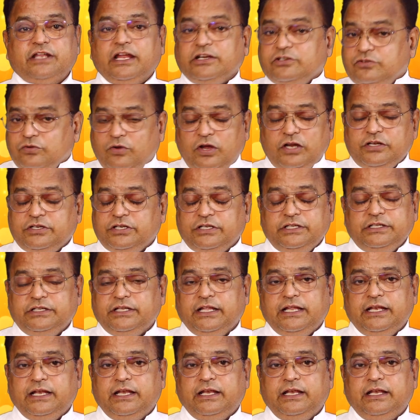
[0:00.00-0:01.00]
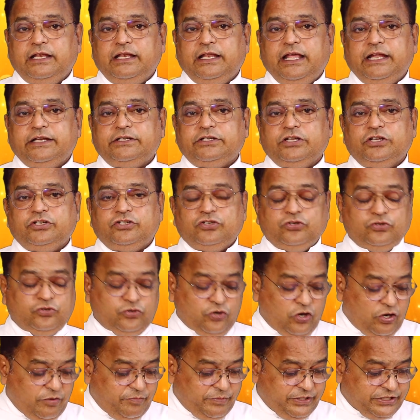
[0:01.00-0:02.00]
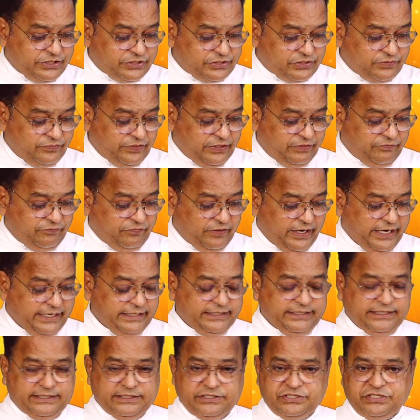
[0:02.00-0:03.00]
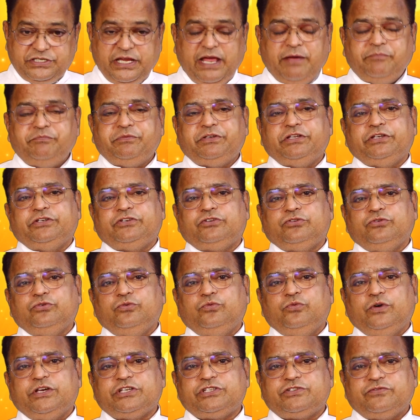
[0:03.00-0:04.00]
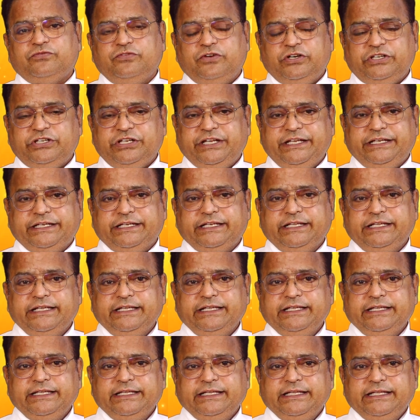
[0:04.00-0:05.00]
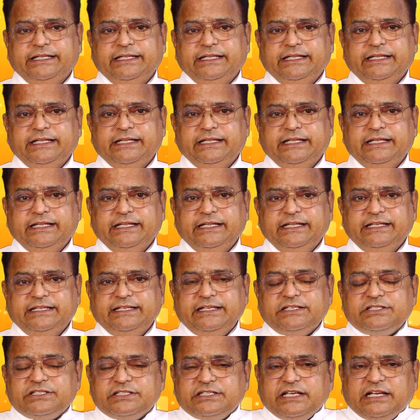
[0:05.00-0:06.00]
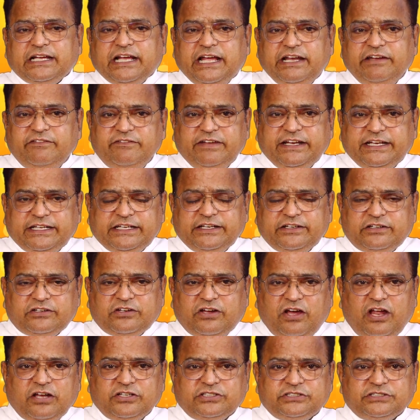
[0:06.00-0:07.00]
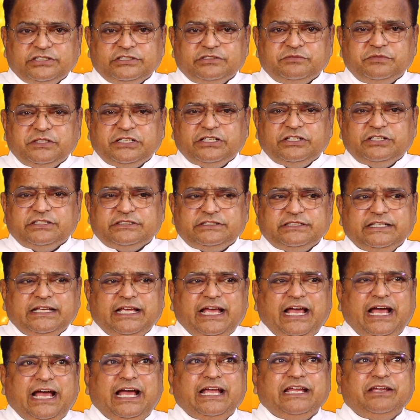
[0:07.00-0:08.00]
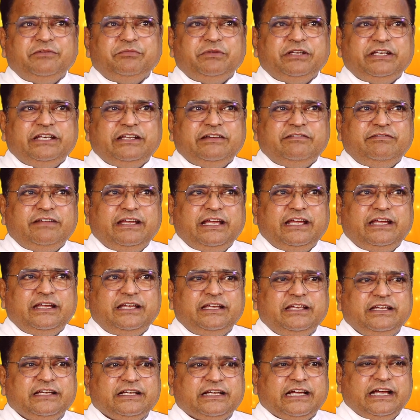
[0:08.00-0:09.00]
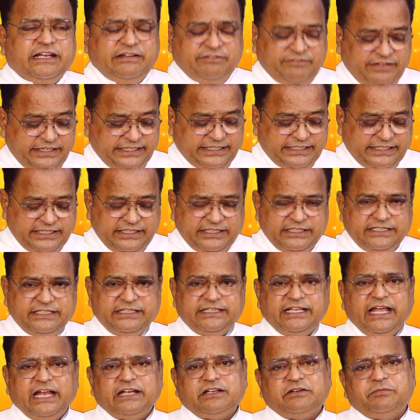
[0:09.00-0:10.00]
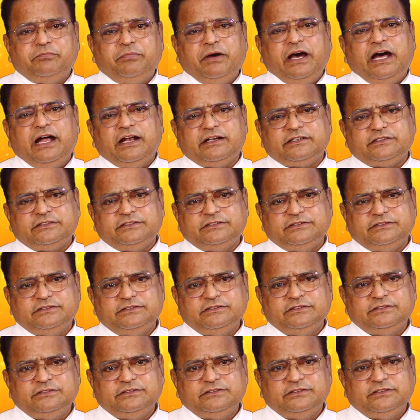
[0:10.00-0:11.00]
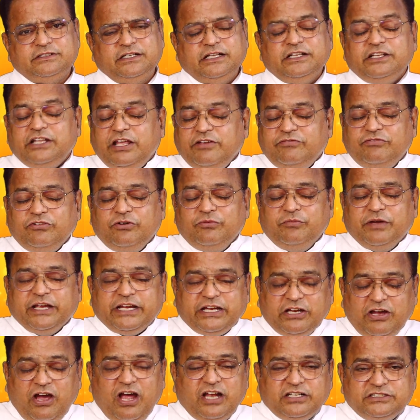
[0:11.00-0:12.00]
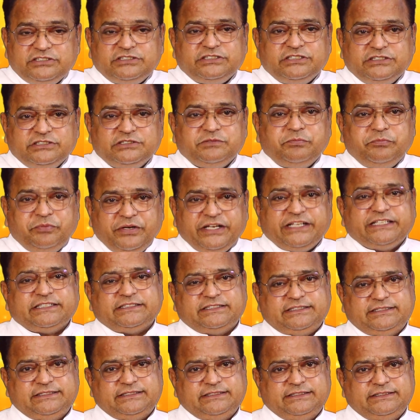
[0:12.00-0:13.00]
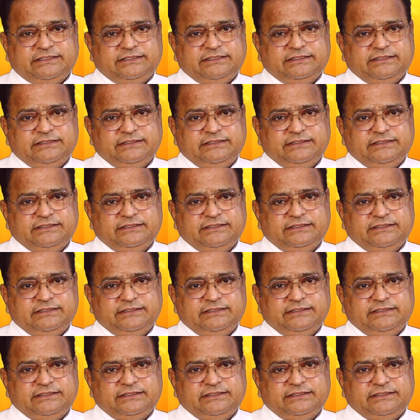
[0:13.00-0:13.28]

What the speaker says: That's what in the letter to Romans we find in chapter 2, verse 14. This is a convicted conscience because I am in a way convicted in that part. And therefore my conscience pricks.